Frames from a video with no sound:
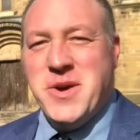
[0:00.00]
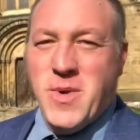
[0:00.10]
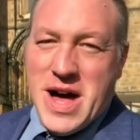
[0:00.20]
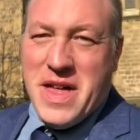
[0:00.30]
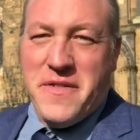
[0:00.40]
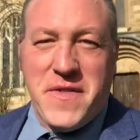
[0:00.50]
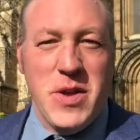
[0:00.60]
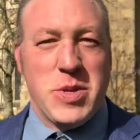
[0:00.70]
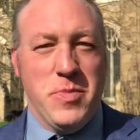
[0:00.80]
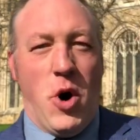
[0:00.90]
Well, that
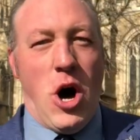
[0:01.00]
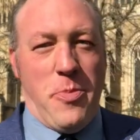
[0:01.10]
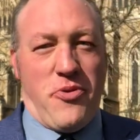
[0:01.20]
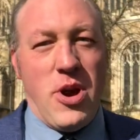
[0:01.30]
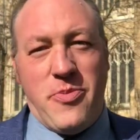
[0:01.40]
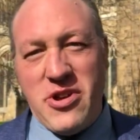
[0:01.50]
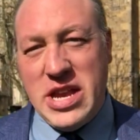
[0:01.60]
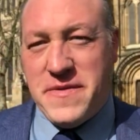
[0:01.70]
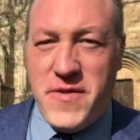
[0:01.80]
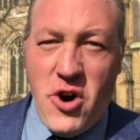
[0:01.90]
feels more
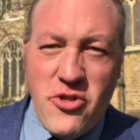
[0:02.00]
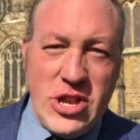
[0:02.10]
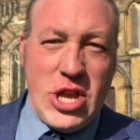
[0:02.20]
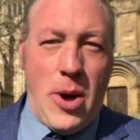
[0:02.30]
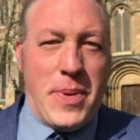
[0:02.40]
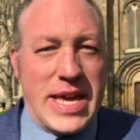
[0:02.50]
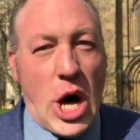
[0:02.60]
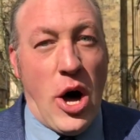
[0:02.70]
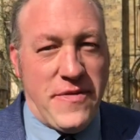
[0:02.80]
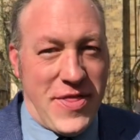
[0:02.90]
appropriate for the topic
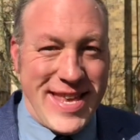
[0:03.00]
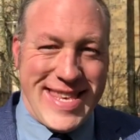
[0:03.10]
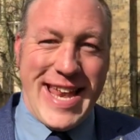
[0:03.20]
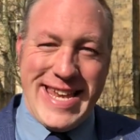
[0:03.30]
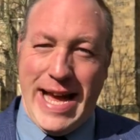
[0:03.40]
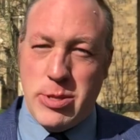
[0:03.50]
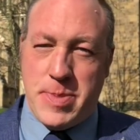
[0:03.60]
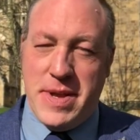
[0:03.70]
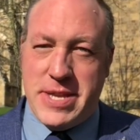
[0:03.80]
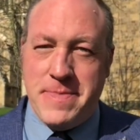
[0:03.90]
of this
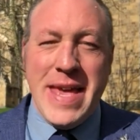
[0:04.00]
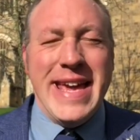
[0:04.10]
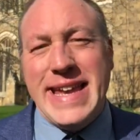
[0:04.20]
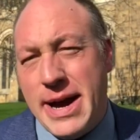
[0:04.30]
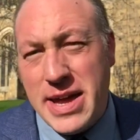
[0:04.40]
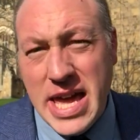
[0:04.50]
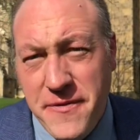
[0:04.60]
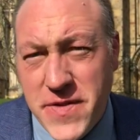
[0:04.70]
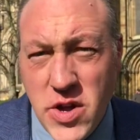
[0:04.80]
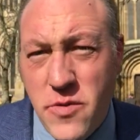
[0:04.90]
announcement. Now,
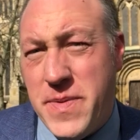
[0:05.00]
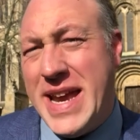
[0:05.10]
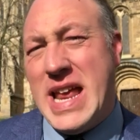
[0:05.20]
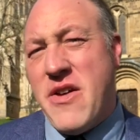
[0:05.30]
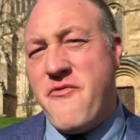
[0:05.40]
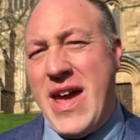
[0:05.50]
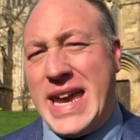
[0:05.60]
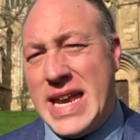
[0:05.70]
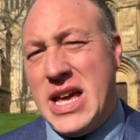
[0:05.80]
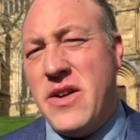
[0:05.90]
if you've been a
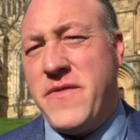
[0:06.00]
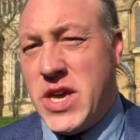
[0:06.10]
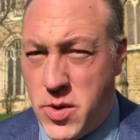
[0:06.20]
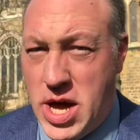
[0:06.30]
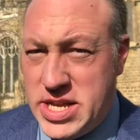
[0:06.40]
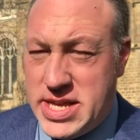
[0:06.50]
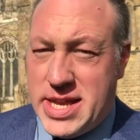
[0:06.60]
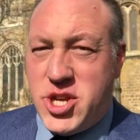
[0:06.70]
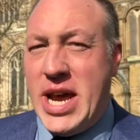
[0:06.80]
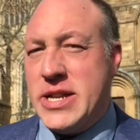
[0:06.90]
regular viewer to
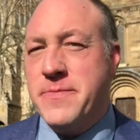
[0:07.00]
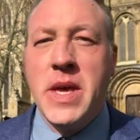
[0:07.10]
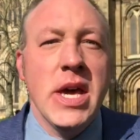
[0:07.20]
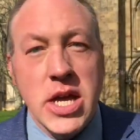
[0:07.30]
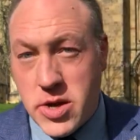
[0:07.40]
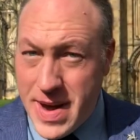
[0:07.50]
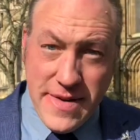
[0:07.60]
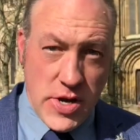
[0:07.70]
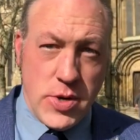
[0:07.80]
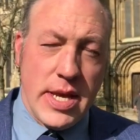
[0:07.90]
this channel, you may
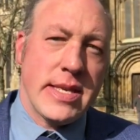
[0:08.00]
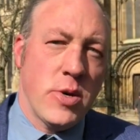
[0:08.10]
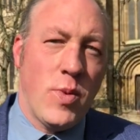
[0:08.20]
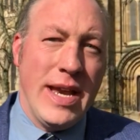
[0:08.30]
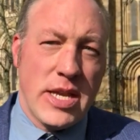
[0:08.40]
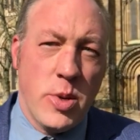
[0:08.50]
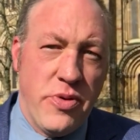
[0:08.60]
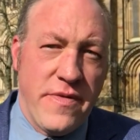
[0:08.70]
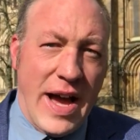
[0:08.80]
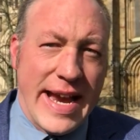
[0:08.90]
have noticed that we do
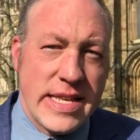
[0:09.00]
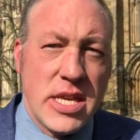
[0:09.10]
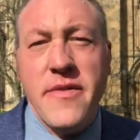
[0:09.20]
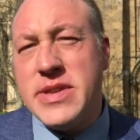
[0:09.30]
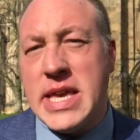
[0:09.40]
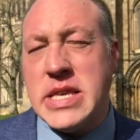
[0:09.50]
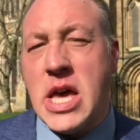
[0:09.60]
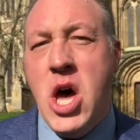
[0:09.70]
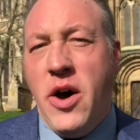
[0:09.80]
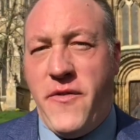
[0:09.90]
provide services
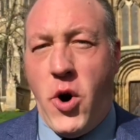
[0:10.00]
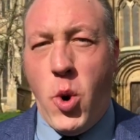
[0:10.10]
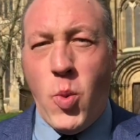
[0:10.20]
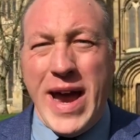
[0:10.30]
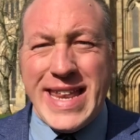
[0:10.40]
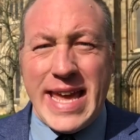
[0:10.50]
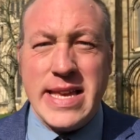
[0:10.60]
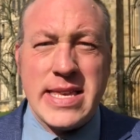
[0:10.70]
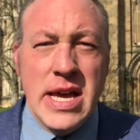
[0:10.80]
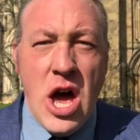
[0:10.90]
for
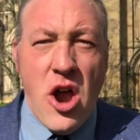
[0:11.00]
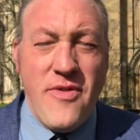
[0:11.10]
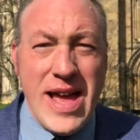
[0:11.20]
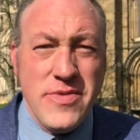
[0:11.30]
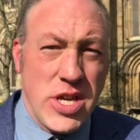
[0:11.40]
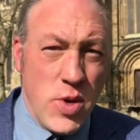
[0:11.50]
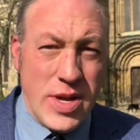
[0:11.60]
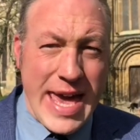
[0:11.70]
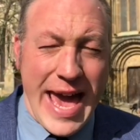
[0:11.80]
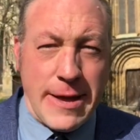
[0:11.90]
weddings around the
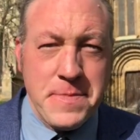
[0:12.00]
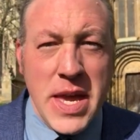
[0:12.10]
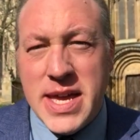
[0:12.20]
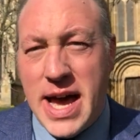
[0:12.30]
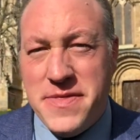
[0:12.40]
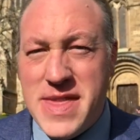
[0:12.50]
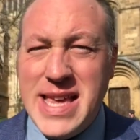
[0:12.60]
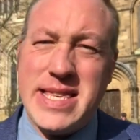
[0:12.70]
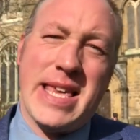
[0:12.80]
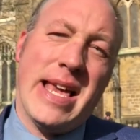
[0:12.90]
UK. And
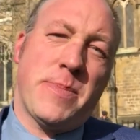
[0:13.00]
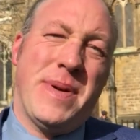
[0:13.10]
this is